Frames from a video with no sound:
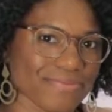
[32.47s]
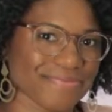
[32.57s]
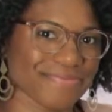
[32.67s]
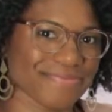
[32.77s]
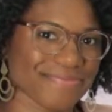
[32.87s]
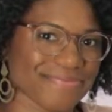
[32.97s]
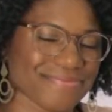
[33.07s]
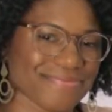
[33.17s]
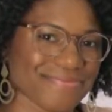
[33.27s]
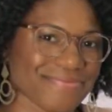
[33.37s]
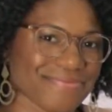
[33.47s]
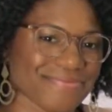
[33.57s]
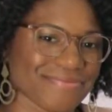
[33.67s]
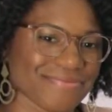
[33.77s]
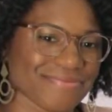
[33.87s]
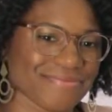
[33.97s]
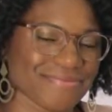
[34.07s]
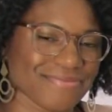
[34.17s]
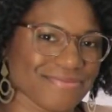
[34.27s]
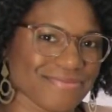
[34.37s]

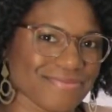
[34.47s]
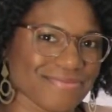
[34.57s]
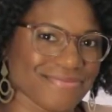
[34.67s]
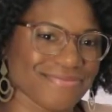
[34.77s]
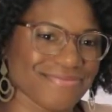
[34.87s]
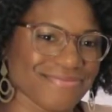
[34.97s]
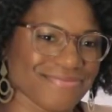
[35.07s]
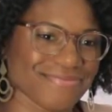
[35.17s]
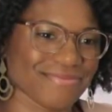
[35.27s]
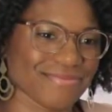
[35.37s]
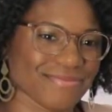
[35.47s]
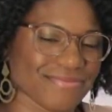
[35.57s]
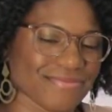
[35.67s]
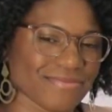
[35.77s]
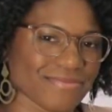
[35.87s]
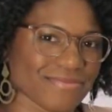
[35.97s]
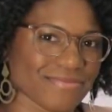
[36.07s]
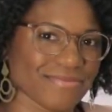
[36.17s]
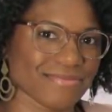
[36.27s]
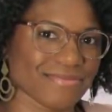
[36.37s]

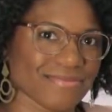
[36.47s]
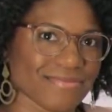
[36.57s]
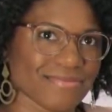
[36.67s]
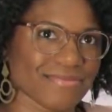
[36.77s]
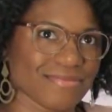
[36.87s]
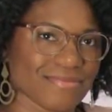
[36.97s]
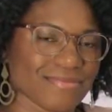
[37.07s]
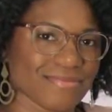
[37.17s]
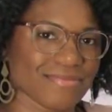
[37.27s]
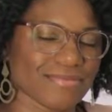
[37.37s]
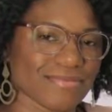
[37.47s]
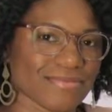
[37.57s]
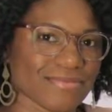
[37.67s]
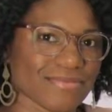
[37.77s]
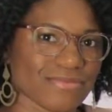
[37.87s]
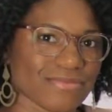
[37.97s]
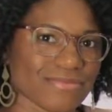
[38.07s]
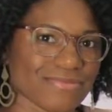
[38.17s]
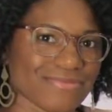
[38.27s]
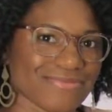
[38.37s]

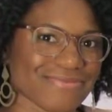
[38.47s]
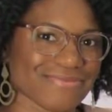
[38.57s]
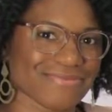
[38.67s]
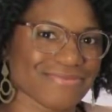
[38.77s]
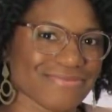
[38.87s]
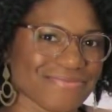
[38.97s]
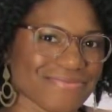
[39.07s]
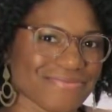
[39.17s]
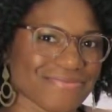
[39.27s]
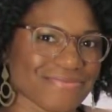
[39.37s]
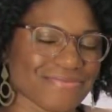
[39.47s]
[no speech]